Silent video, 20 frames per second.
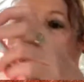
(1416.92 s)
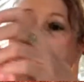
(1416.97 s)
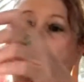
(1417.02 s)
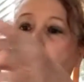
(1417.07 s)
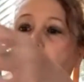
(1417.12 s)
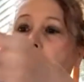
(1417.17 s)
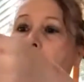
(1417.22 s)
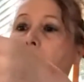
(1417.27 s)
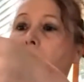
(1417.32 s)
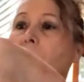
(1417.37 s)
which
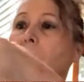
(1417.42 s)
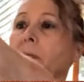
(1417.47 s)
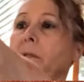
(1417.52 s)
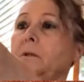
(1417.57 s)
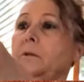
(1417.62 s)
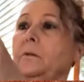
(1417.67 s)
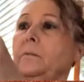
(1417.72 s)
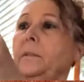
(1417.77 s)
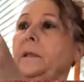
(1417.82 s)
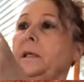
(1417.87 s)
is going
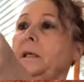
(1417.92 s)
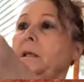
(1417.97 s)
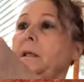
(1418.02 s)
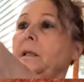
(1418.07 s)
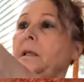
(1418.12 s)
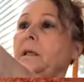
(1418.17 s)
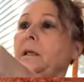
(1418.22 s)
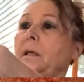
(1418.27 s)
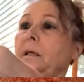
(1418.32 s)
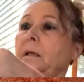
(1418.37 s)
to be
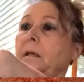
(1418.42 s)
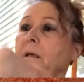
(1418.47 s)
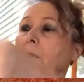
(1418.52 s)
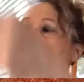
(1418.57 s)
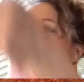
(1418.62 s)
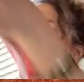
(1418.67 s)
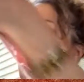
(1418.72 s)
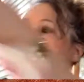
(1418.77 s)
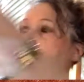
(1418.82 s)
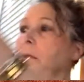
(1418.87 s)
the
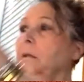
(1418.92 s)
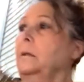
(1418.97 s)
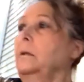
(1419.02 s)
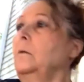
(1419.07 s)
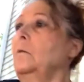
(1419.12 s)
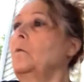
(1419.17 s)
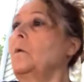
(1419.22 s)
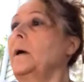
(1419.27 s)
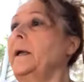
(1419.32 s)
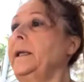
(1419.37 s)

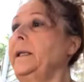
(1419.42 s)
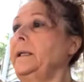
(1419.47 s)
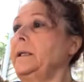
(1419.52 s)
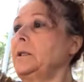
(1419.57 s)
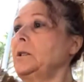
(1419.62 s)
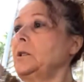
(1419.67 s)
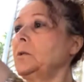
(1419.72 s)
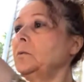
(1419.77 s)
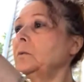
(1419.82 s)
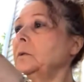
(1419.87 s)
whitish